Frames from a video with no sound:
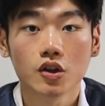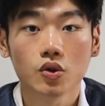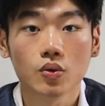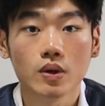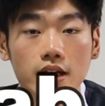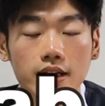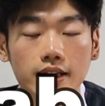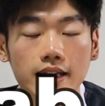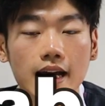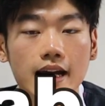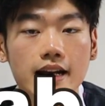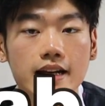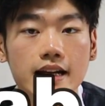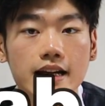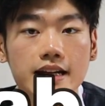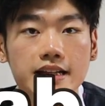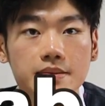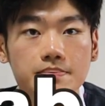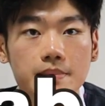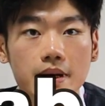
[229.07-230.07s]
to attend
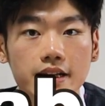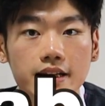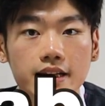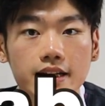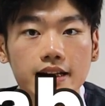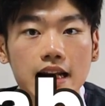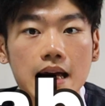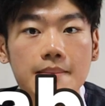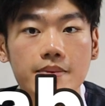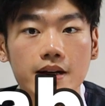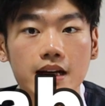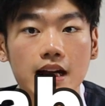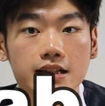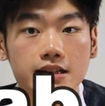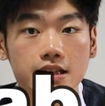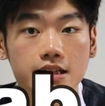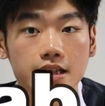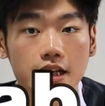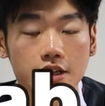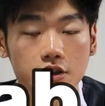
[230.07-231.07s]
as many lab
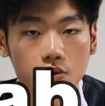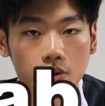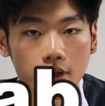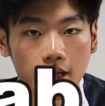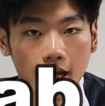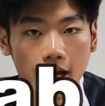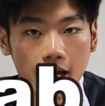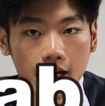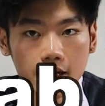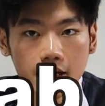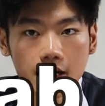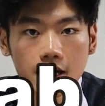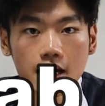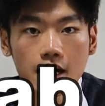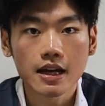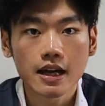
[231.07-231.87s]
classes as you can